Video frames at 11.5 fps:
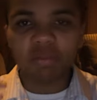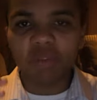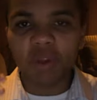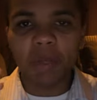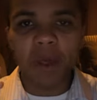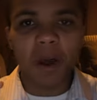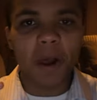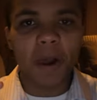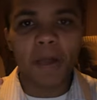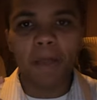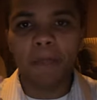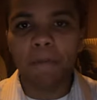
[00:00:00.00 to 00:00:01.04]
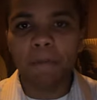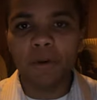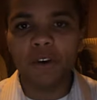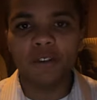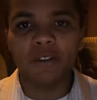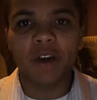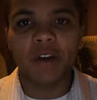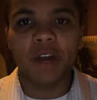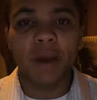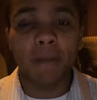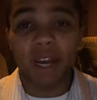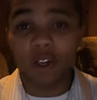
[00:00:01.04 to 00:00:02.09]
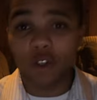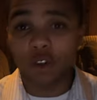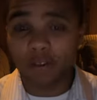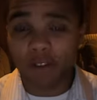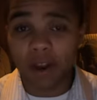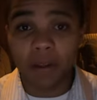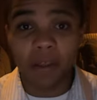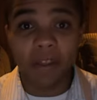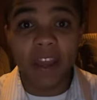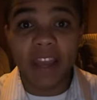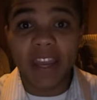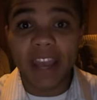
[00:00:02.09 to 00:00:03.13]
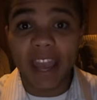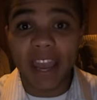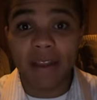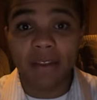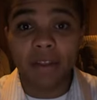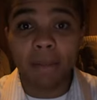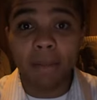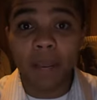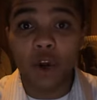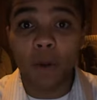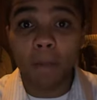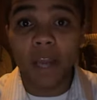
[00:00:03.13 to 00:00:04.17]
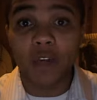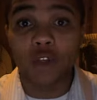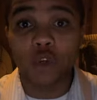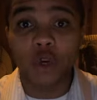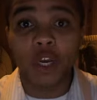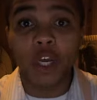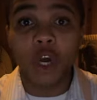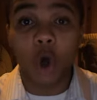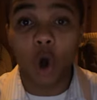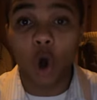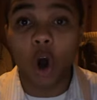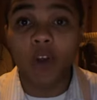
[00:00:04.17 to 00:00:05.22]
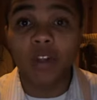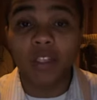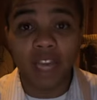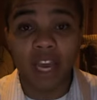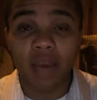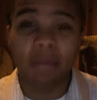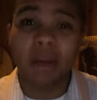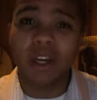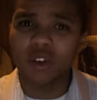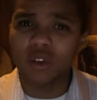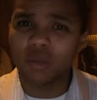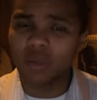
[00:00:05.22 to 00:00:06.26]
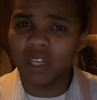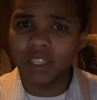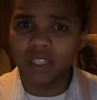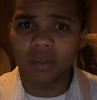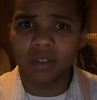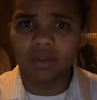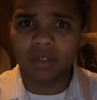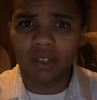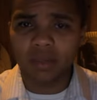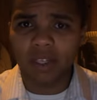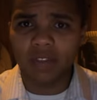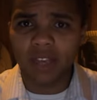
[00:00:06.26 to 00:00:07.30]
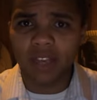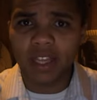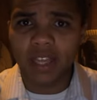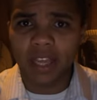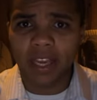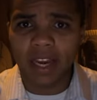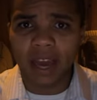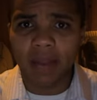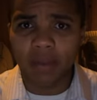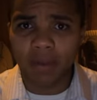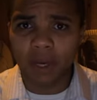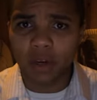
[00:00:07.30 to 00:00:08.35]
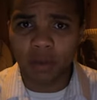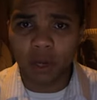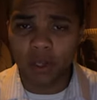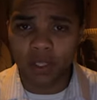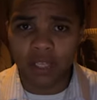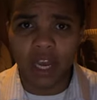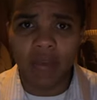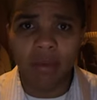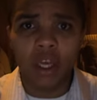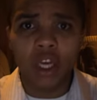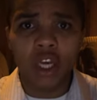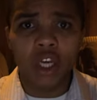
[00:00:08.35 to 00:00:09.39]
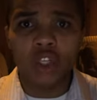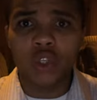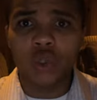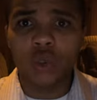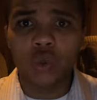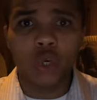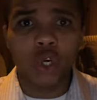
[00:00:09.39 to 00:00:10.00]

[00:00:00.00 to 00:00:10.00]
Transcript: the Bulls found out, Michael Jordan found out that they can't depend on Michael Jordan all the time. And Michael Jordan realized himself that they cannot depend on him all the time to